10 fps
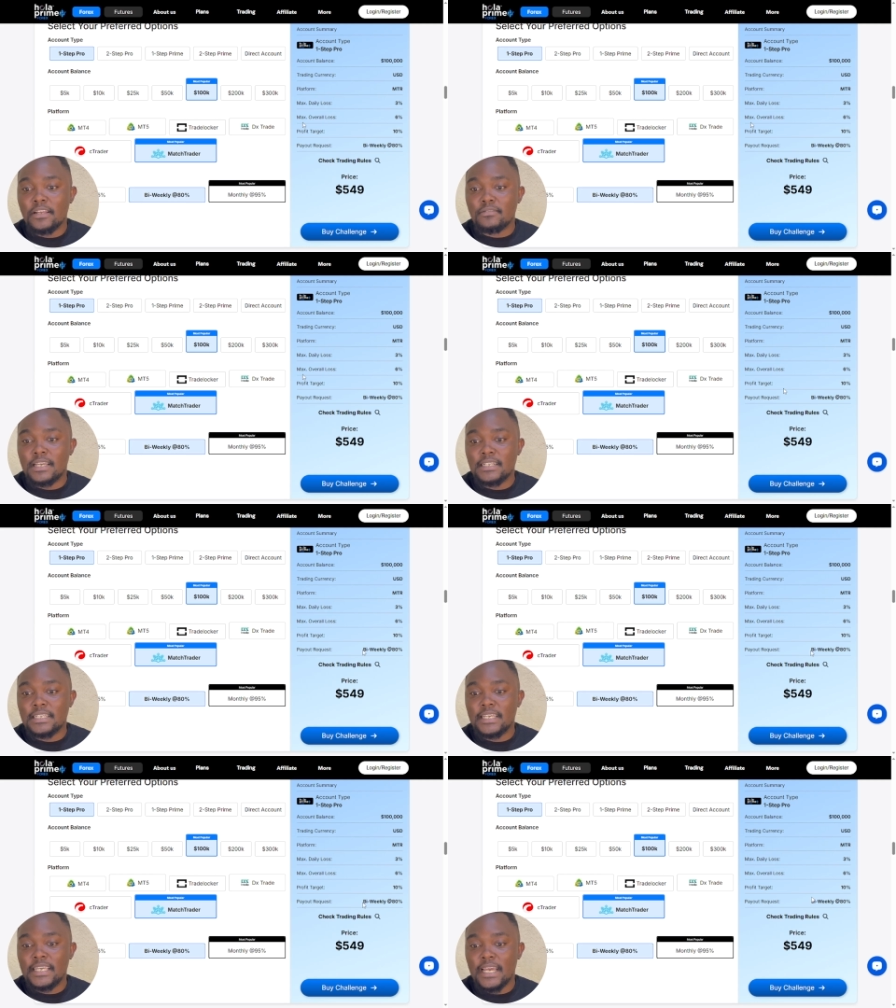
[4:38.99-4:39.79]
as you
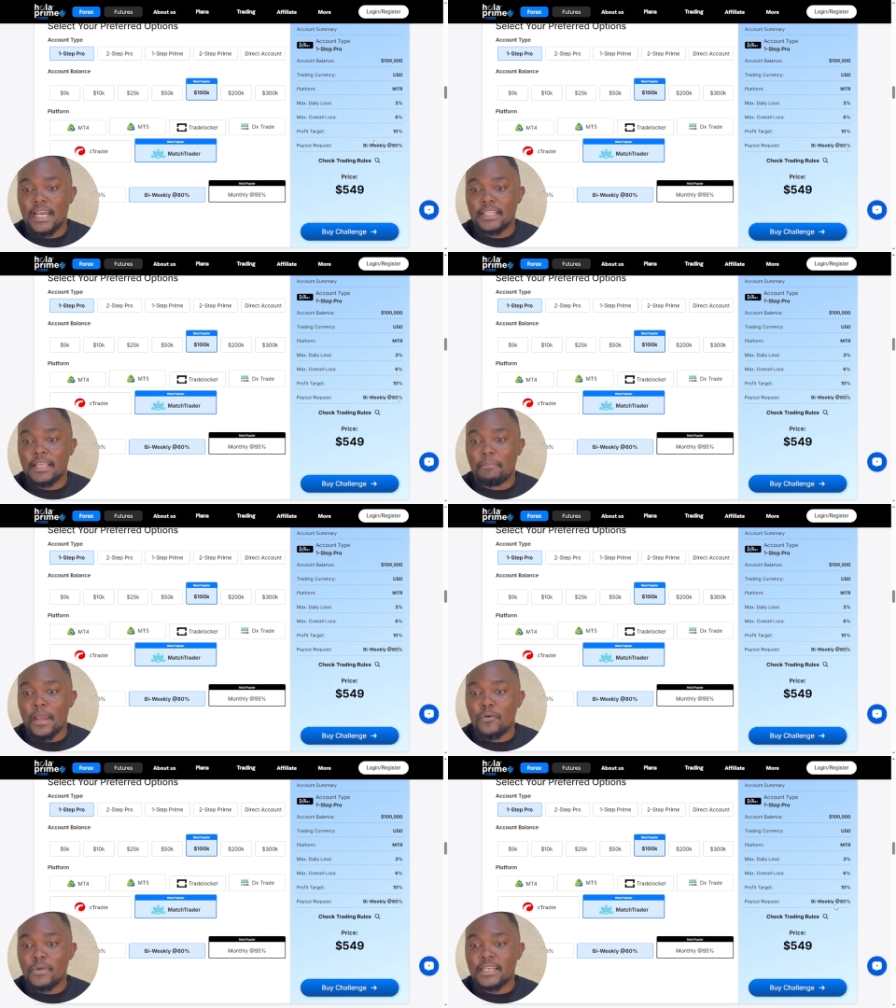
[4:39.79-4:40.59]
can see here, the
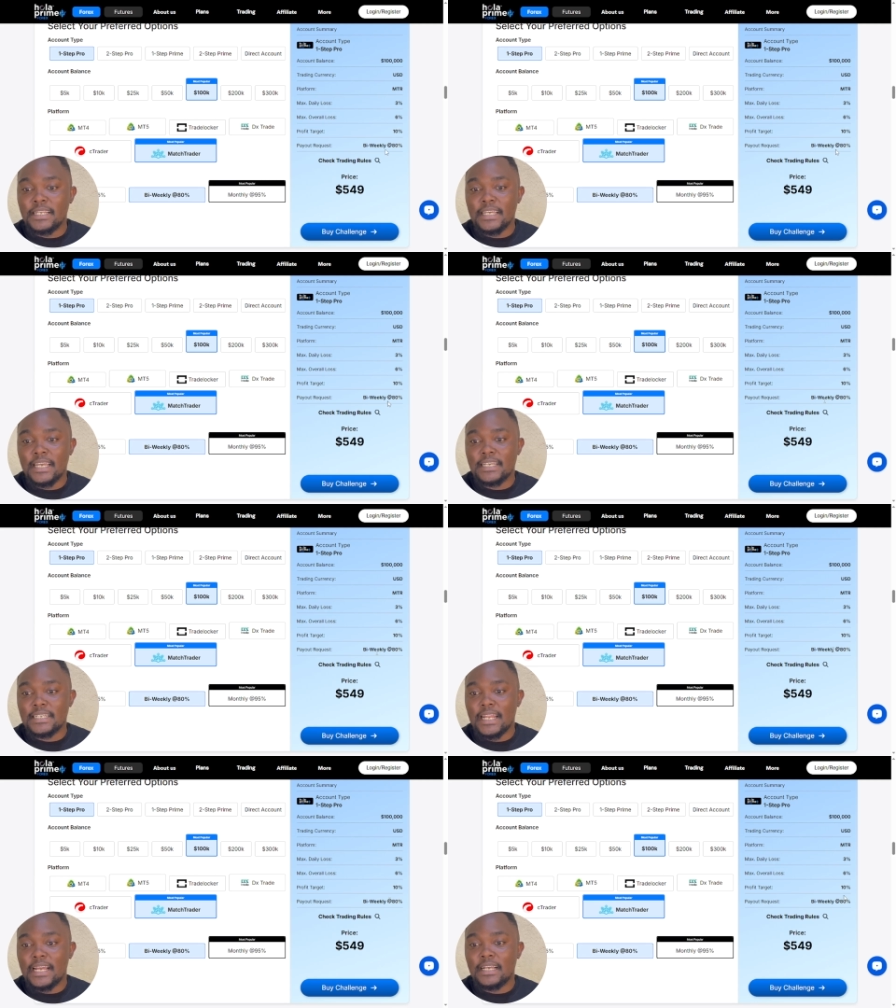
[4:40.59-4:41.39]
bi-weekly
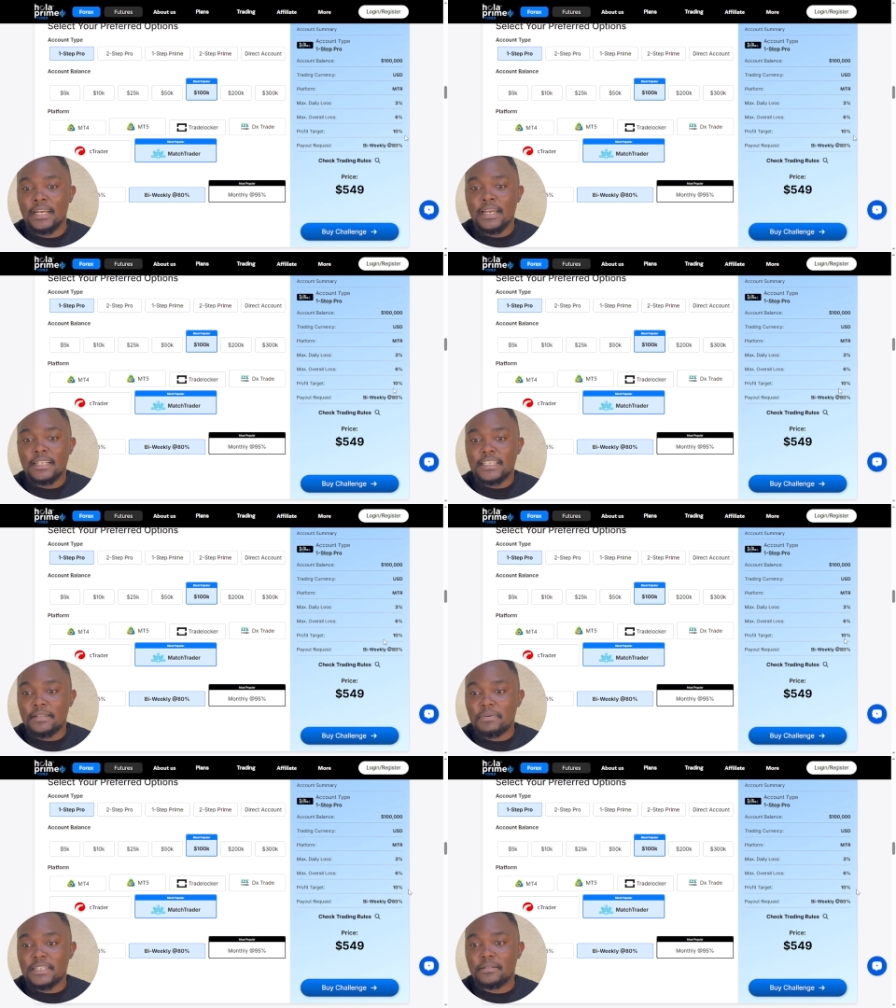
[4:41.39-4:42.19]
is like
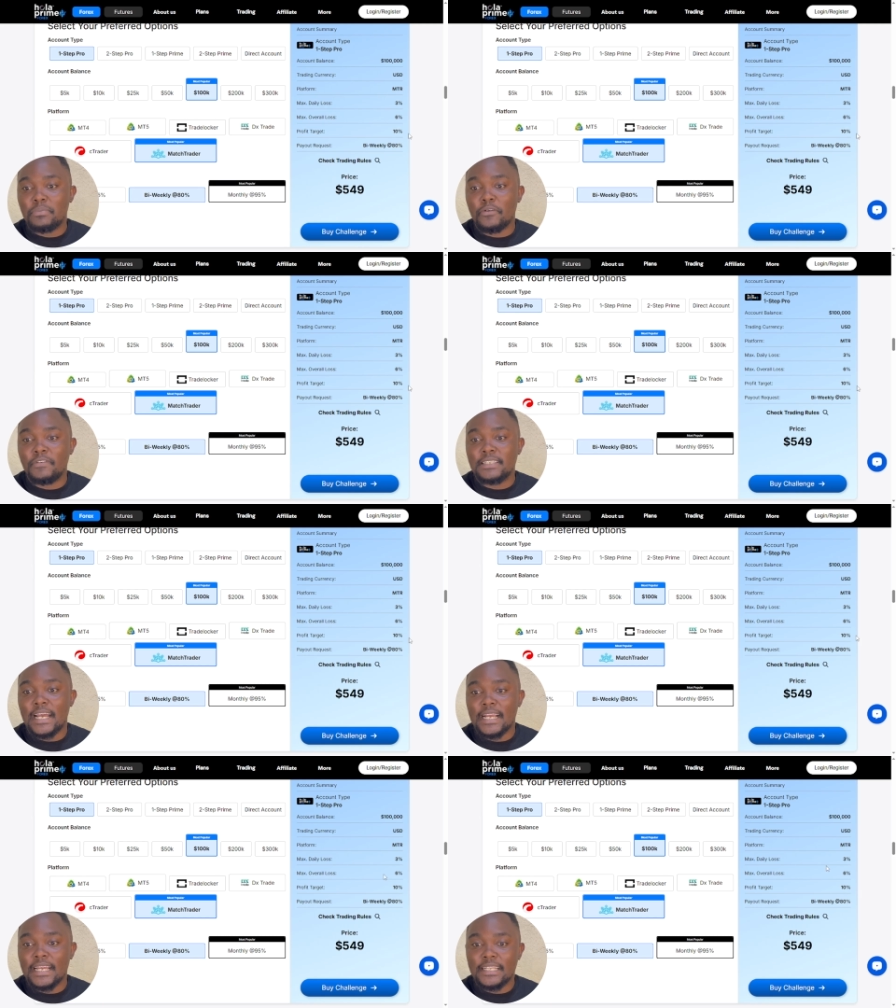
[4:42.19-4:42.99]
10% profit
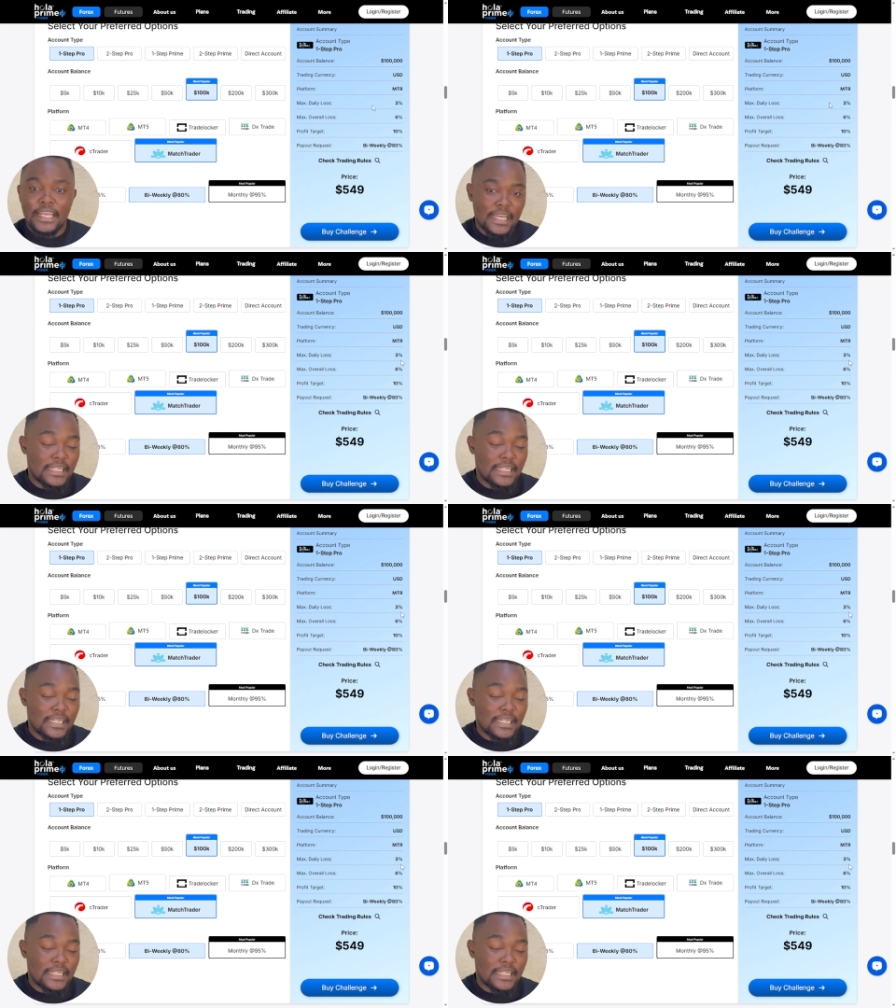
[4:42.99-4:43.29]
target.